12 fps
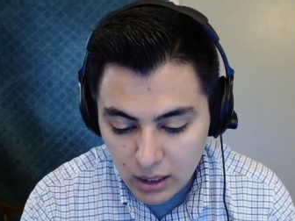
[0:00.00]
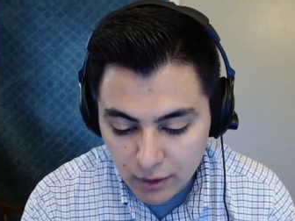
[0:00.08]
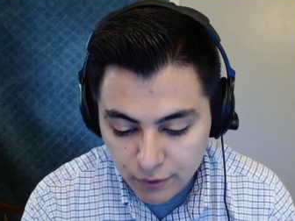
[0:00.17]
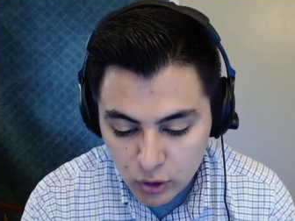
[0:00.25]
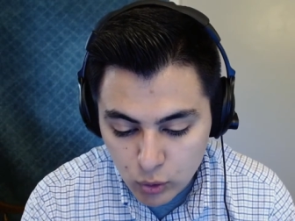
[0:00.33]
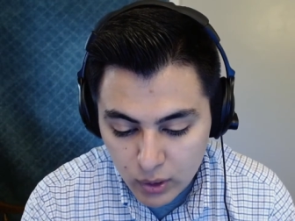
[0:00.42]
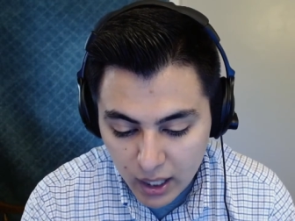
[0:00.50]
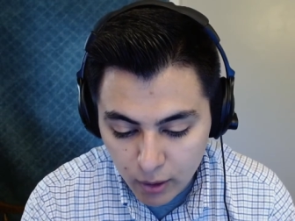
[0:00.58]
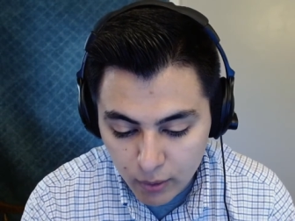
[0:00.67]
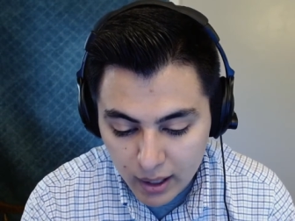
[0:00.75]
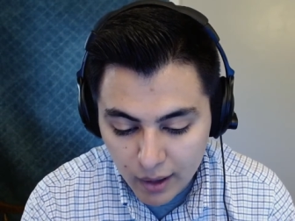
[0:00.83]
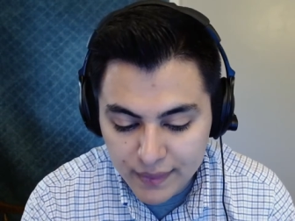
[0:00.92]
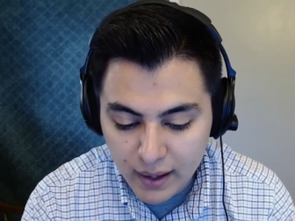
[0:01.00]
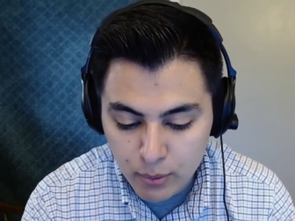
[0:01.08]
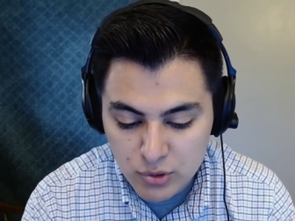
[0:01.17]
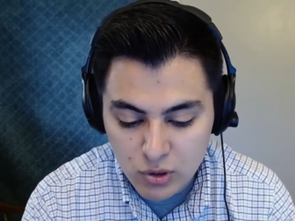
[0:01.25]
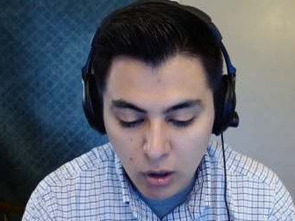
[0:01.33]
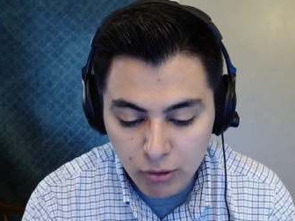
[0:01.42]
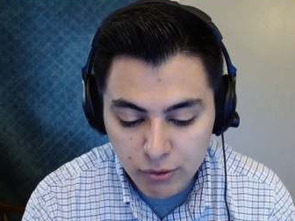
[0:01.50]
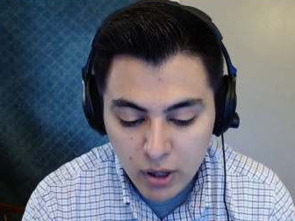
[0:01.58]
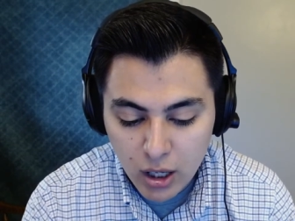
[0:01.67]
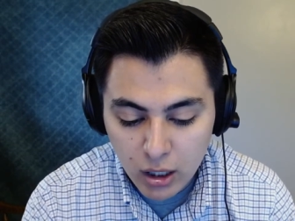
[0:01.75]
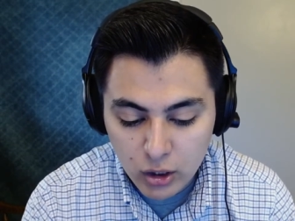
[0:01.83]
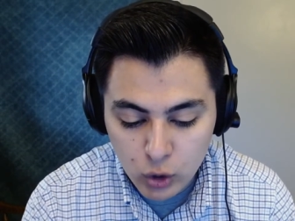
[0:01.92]
If you carry out that resolve,
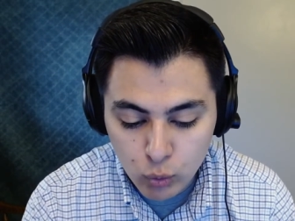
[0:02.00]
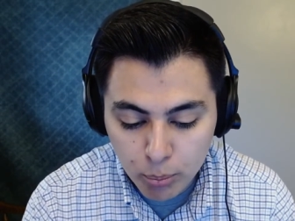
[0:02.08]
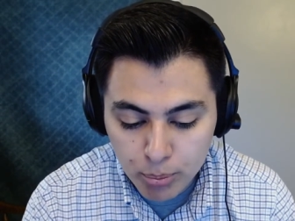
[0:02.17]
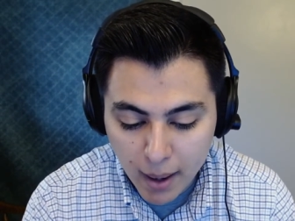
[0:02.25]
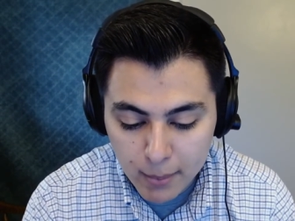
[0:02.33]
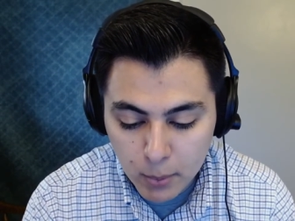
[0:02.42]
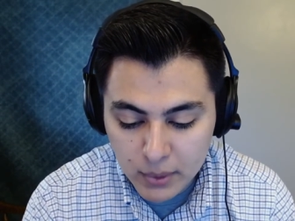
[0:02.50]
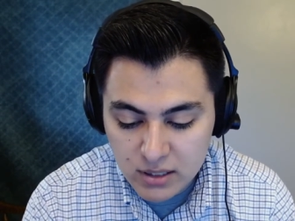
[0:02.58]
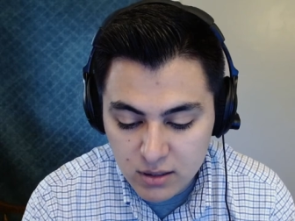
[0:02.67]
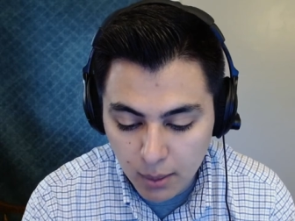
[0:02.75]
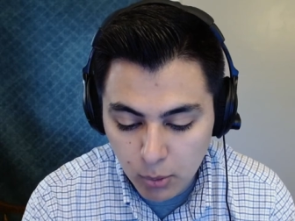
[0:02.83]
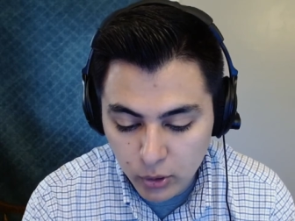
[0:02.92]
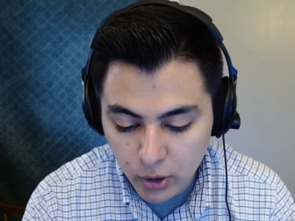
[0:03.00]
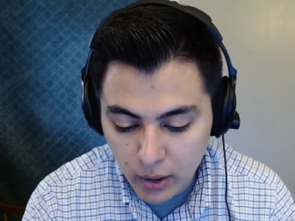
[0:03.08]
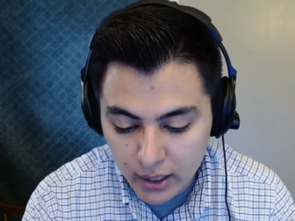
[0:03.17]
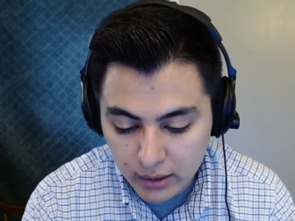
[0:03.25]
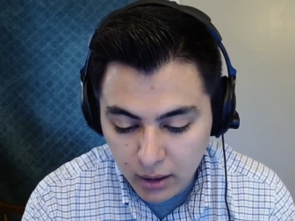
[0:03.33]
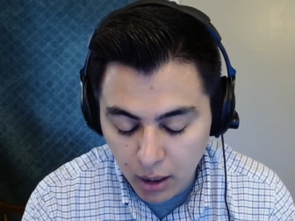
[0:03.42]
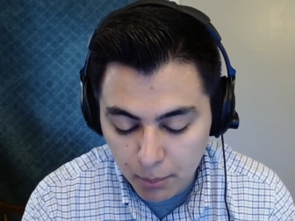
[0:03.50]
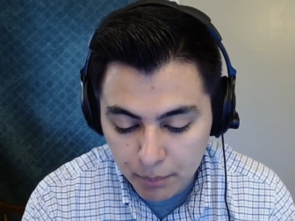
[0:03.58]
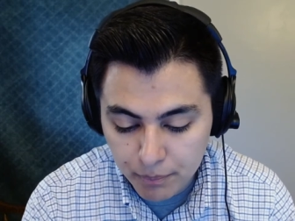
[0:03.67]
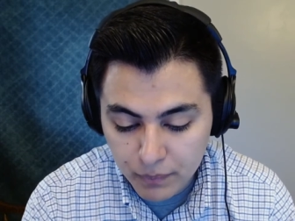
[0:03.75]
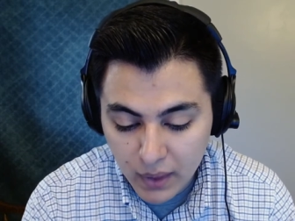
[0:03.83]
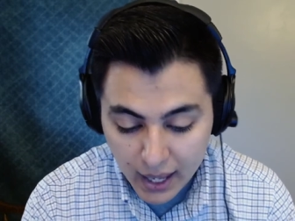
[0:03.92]
you will probably double your income
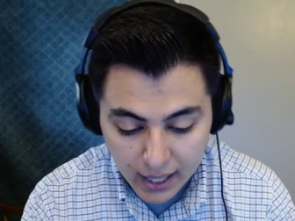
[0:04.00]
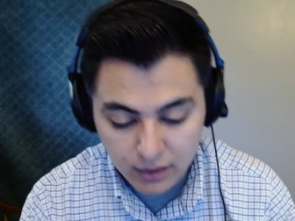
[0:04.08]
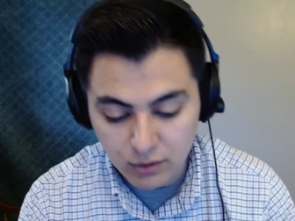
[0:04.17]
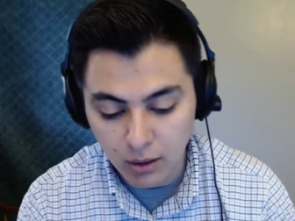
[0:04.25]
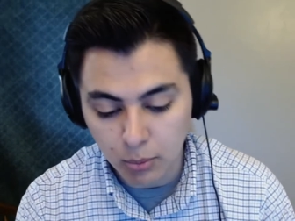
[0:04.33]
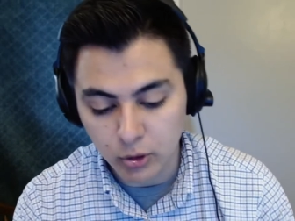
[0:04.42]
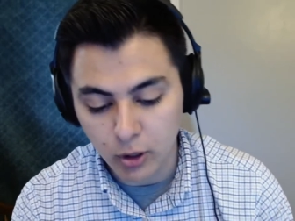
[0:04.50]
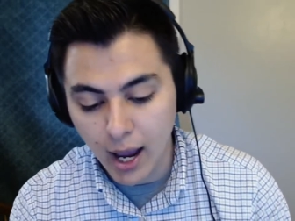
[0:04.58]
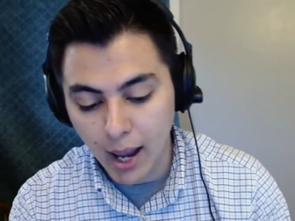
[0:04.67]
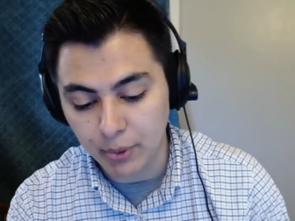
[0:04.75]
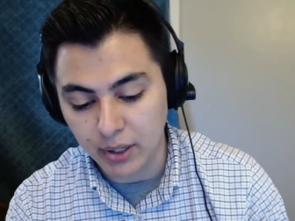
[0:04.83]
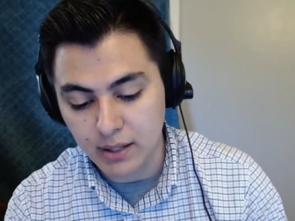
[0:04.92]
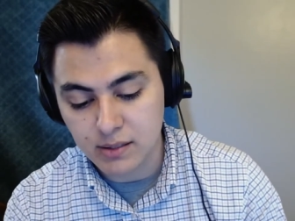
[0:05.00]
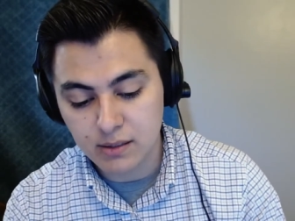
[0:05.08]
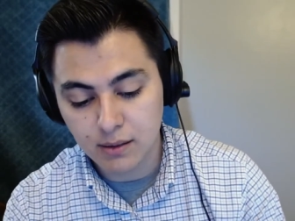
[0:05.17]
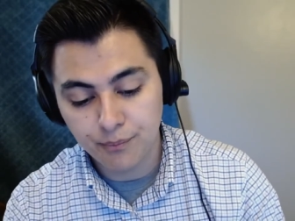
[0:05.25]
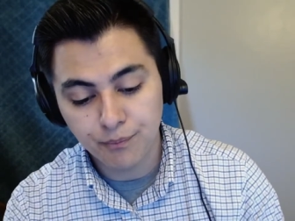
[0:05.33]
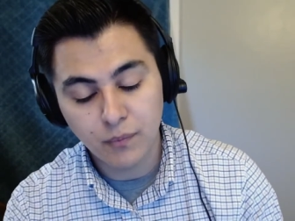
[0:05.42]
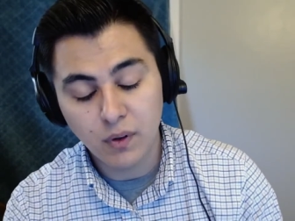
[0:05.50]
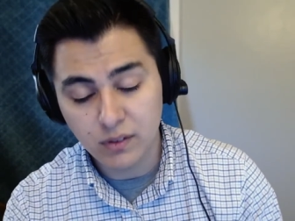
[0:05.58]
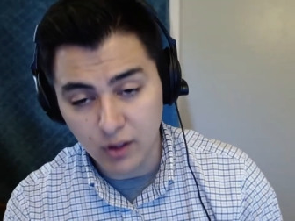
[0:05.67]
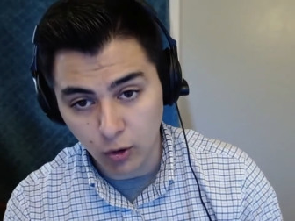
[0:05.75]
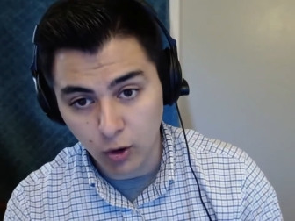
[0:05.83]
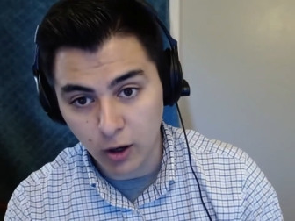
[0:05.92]
and double your happiness.
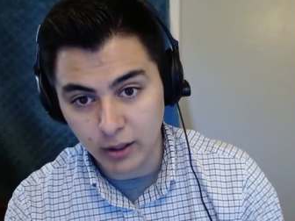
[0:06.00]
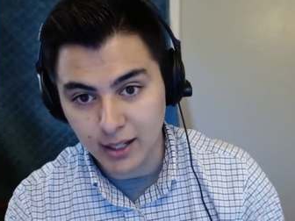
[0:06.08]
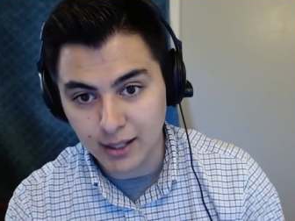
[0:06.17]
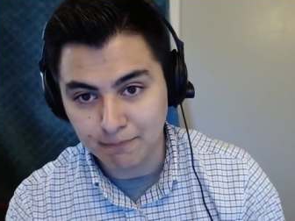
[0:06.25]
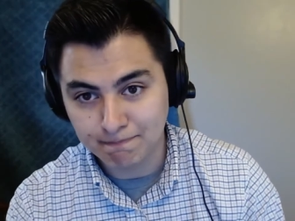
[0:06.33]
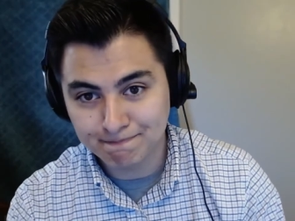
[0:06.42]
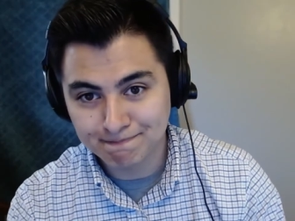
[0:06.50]
Dale Carnegie.